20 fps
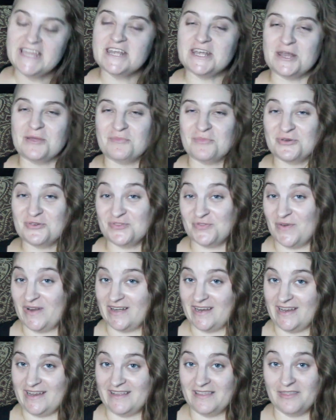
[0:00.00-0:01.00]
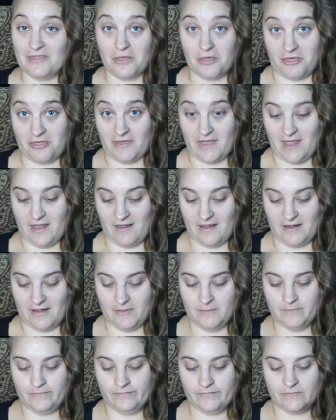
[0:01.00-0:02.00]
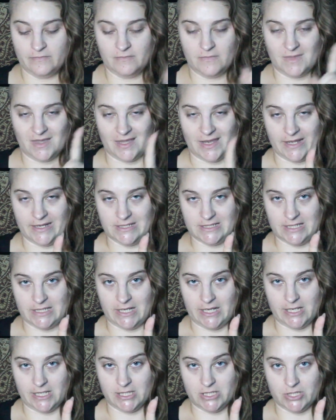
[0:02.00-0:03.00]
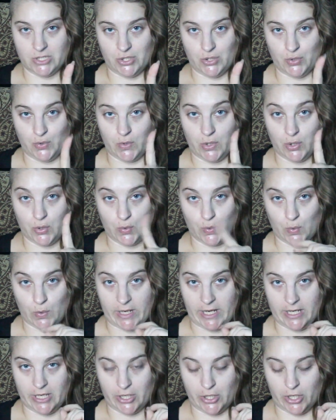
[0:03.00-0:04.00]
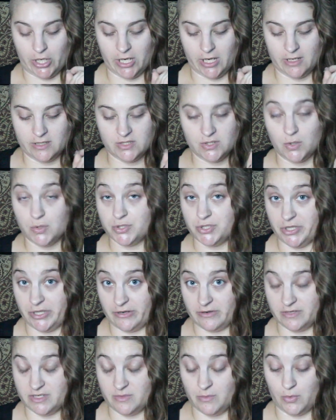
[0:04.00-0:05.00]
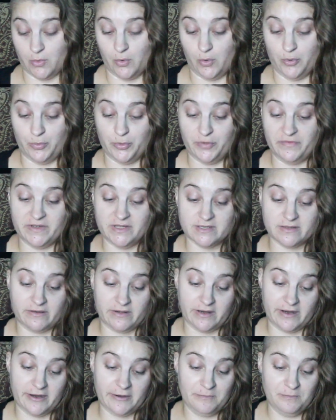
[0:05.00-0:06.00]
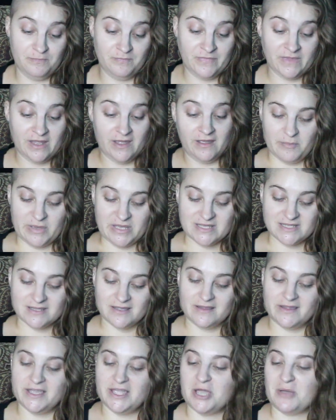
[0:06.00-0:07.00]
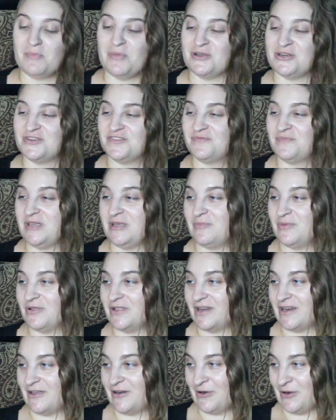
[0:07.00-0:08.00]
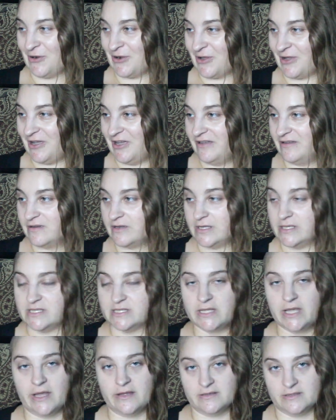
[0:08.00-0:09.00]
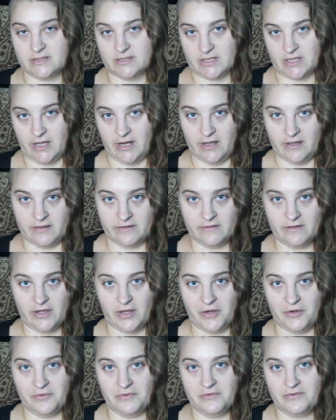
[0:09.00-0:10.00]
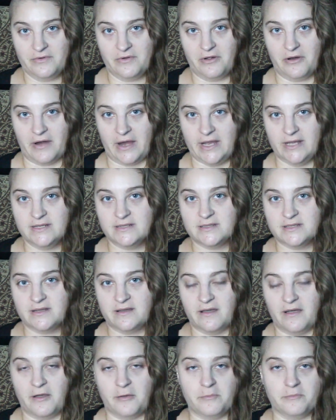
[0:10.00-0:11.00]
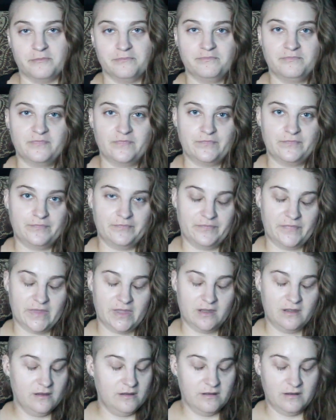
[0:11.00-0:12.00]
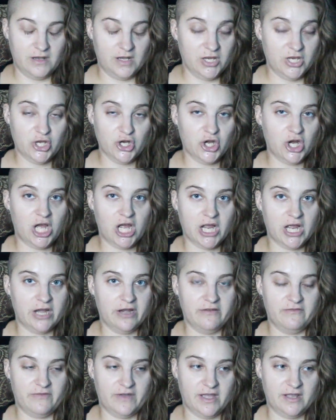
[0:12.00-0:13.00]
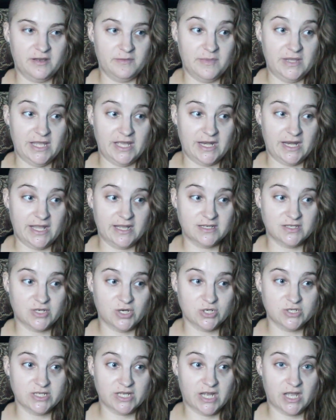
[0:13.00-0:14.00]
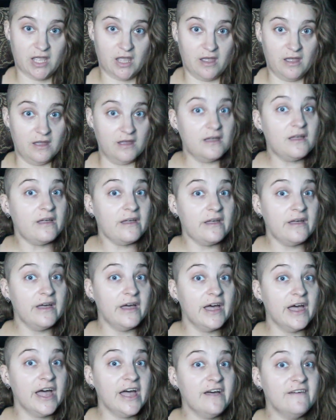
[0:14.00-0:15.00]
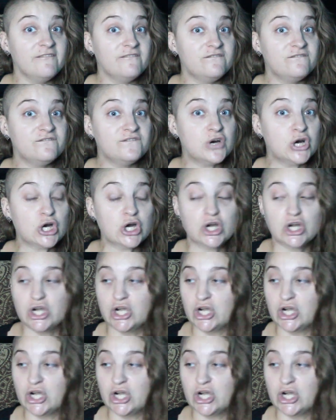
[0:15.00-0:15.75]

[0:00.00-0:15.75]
Number 20, The Thing, 1982, rated R. Told you there were some old movies on here. Basically, a bunch of people in Antarctica, because that's gonna go great. You're not gonna find me in Antarctica, ever.